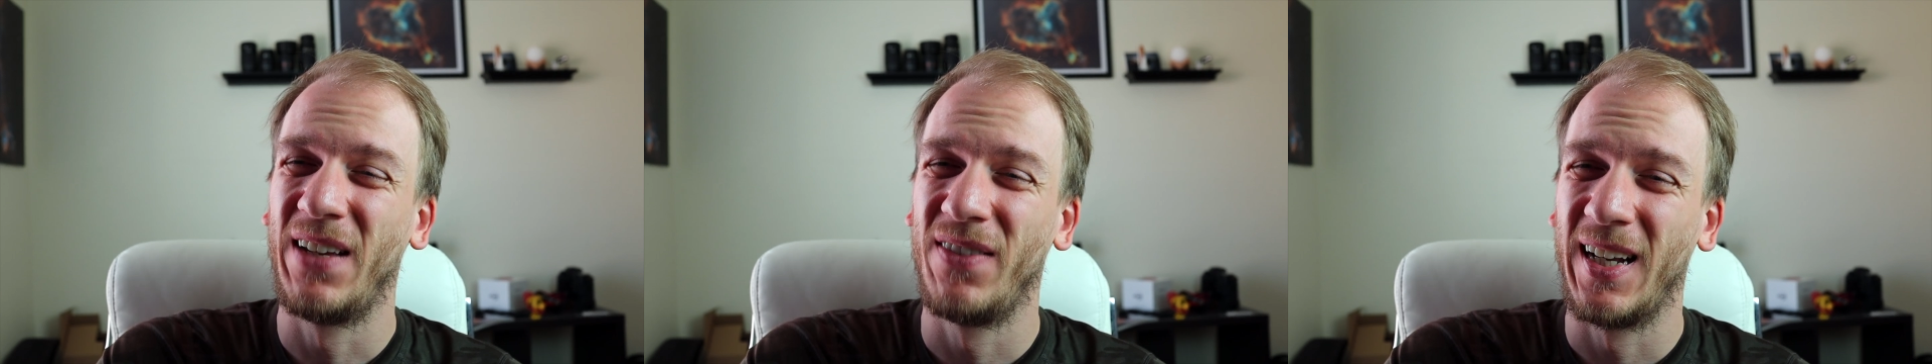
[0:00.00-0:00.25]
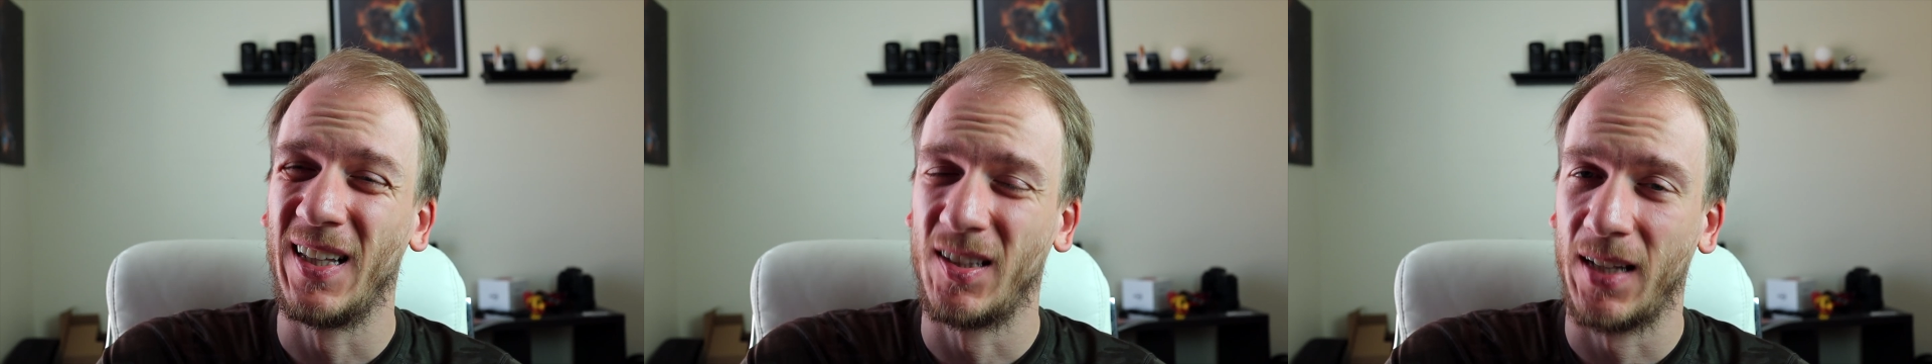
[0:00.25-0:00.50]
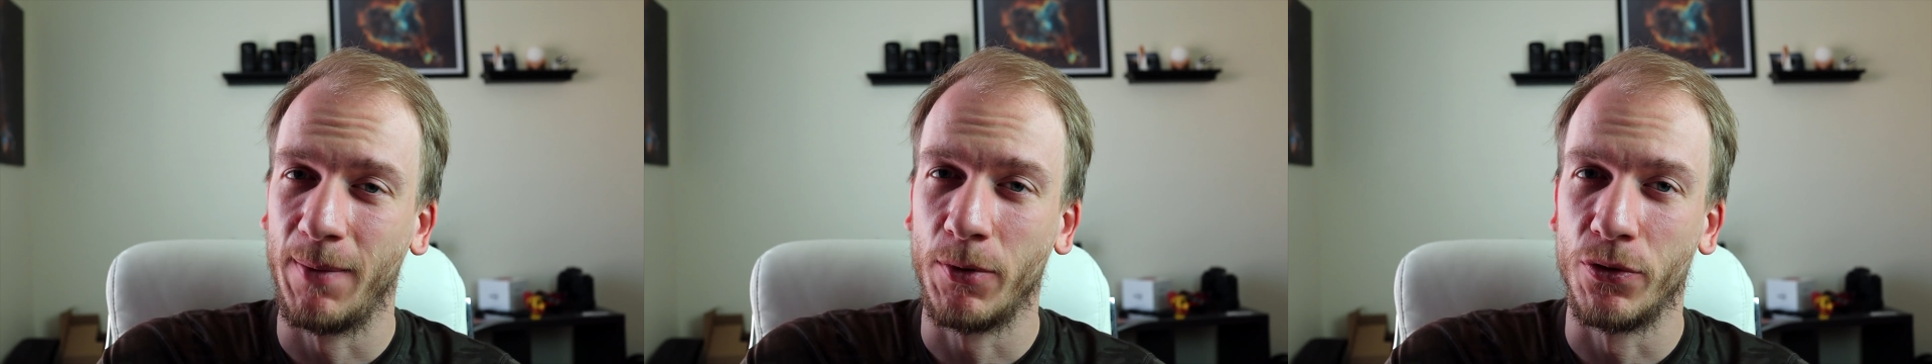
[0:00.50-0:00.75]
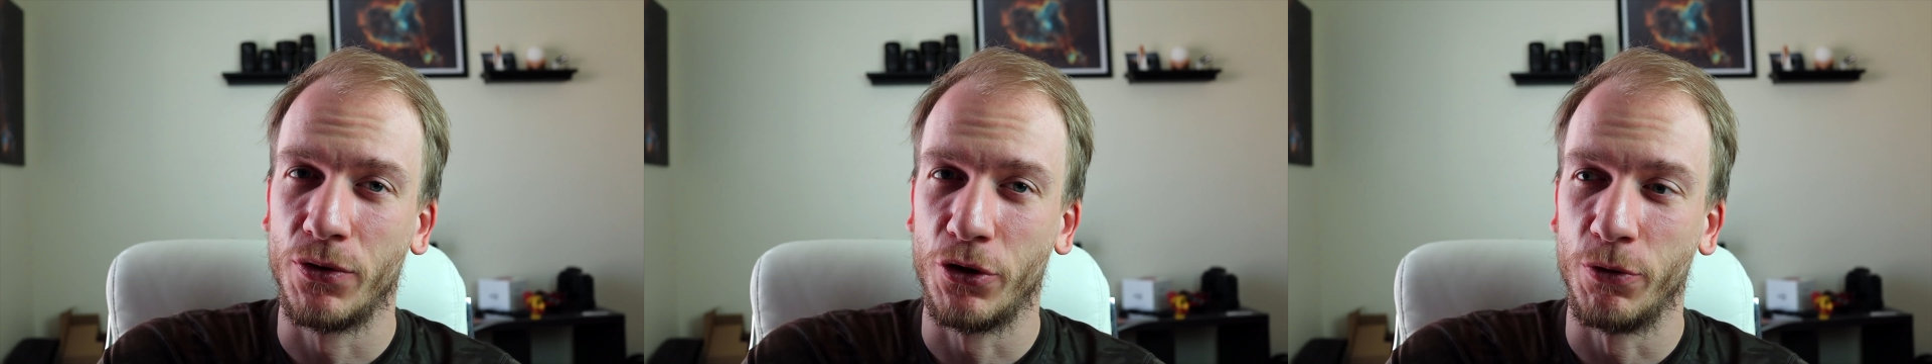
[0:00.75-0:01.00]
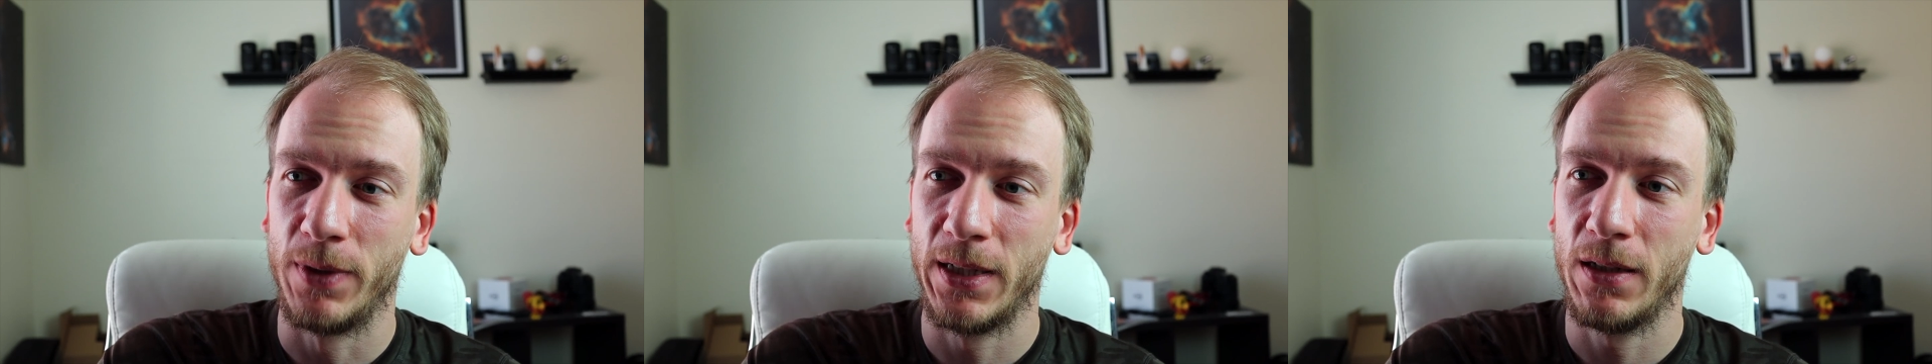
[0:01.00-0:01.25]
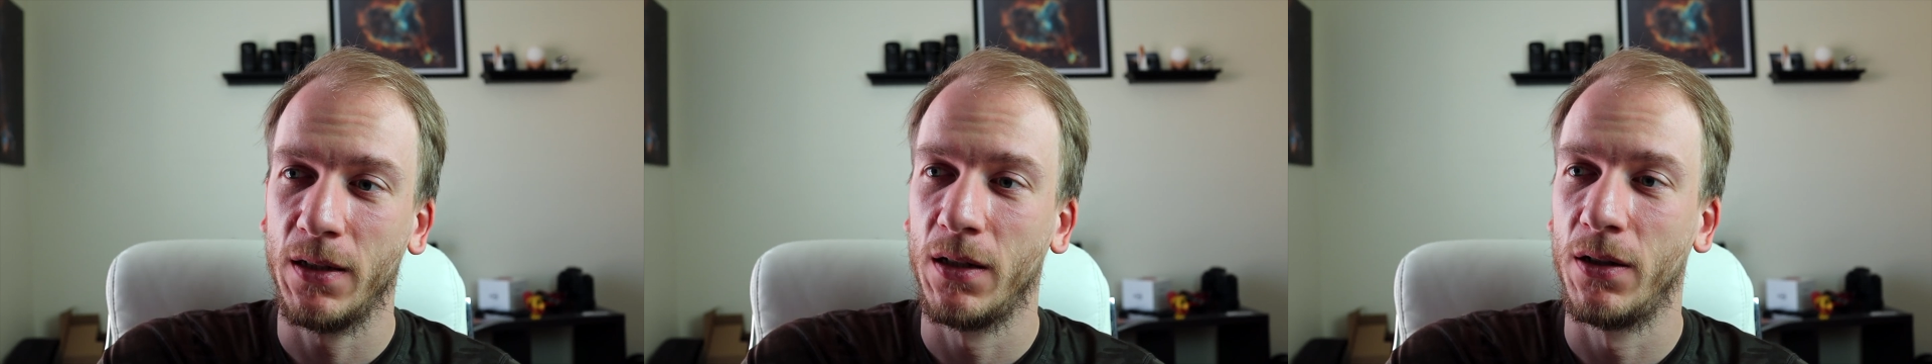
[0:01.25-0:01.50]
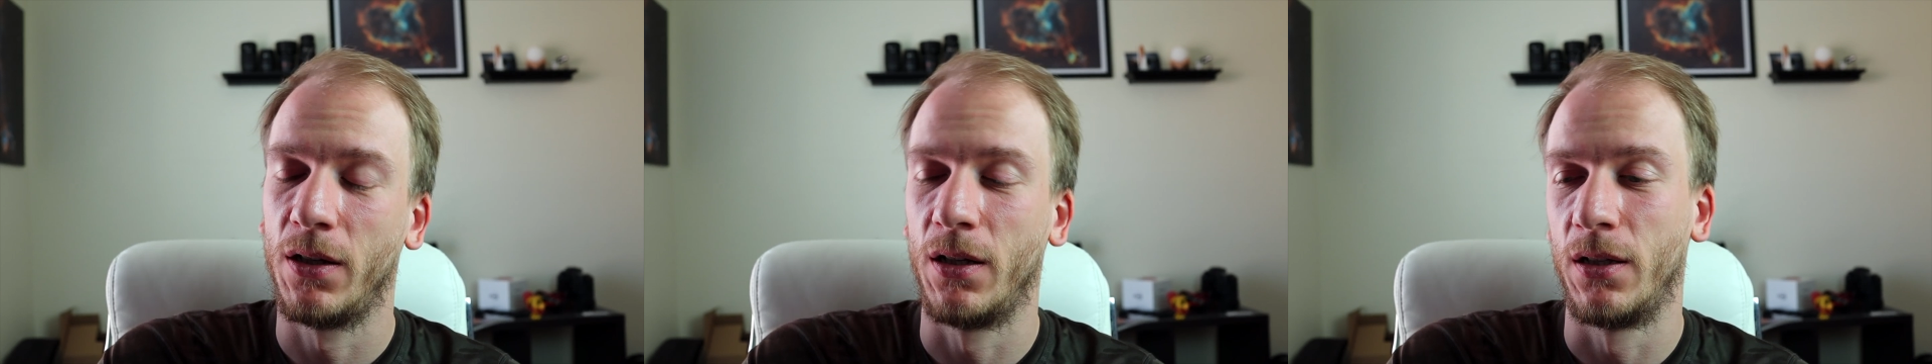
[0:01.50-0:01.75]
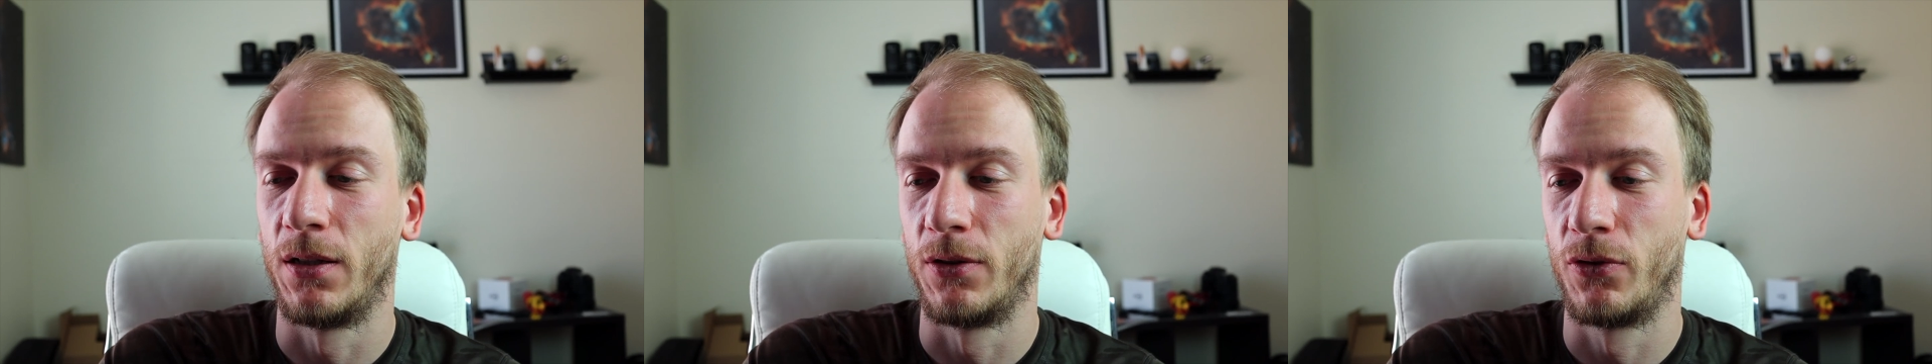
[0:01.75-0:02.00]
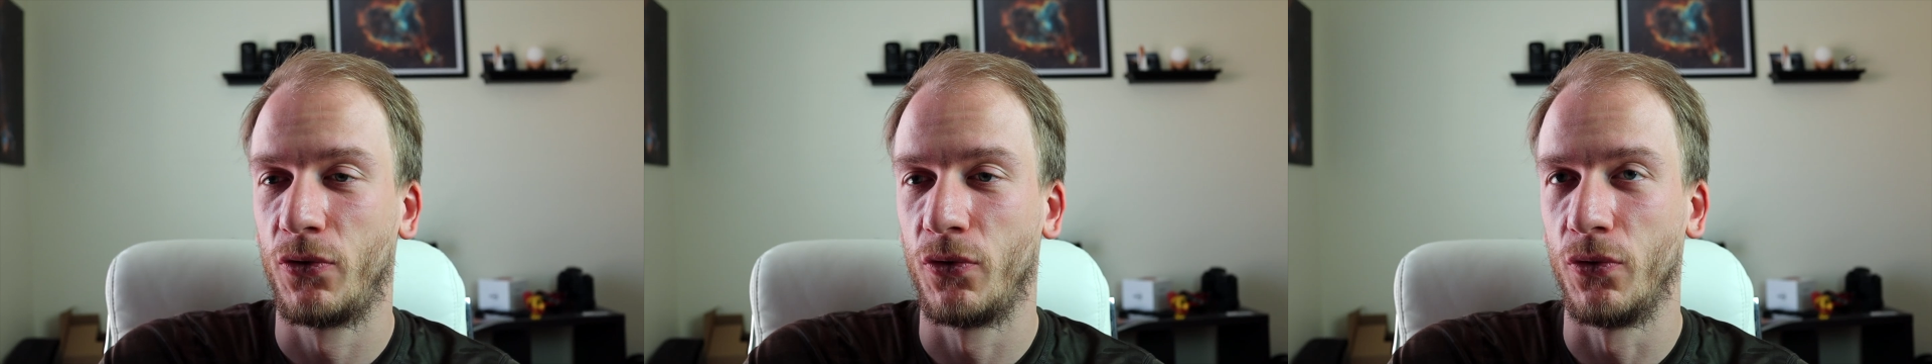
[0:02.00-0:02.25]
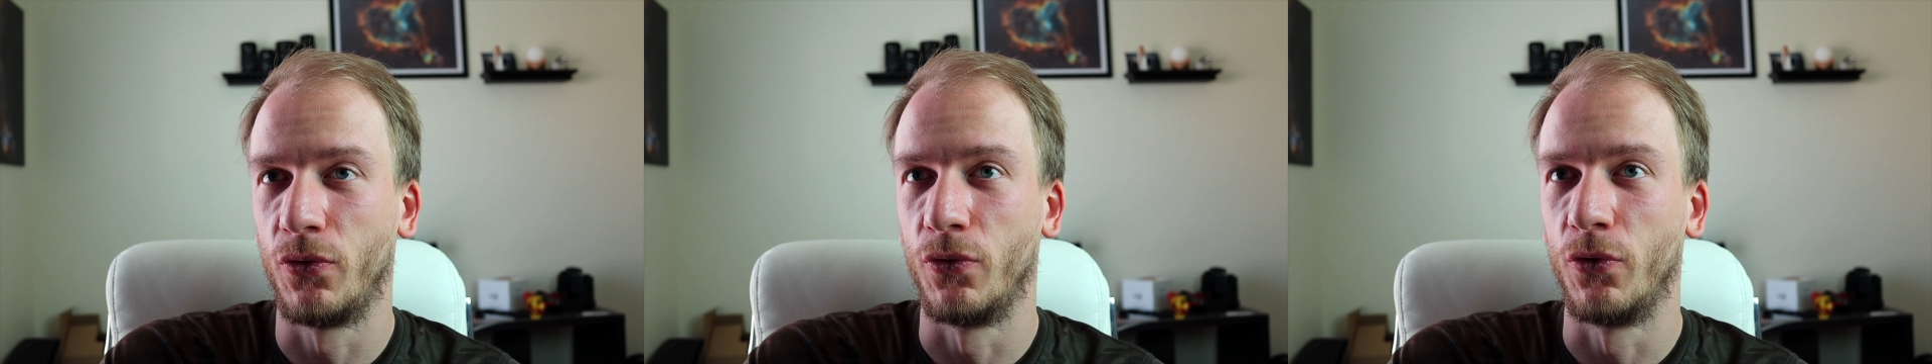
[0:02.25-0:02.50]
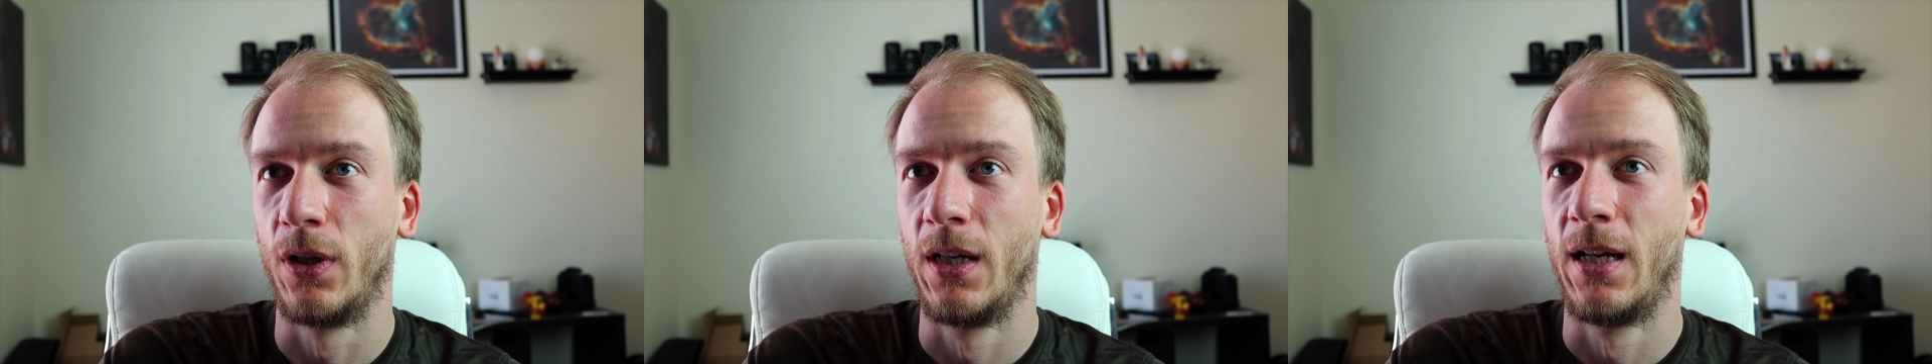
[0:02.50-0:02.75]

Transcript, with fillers: very time consuming uh, to,